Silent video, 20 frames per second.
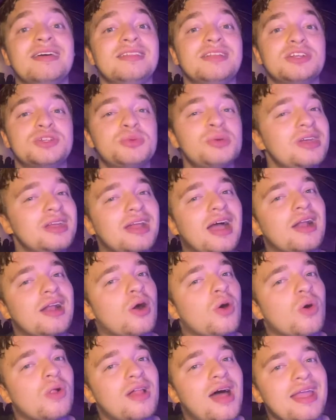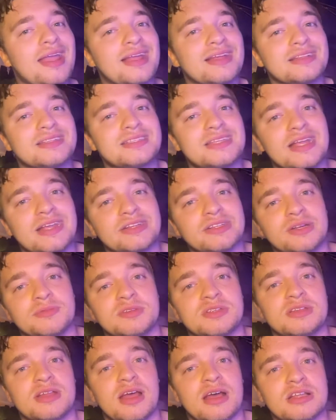There's really not a whole lot you can say in terms
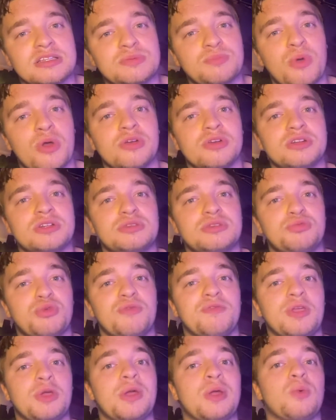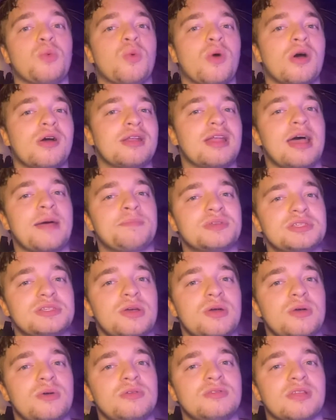of non-spoilers reviewing one
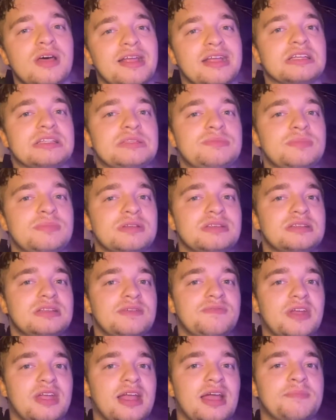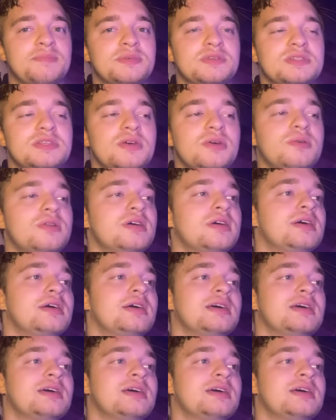episode, like a specific episode.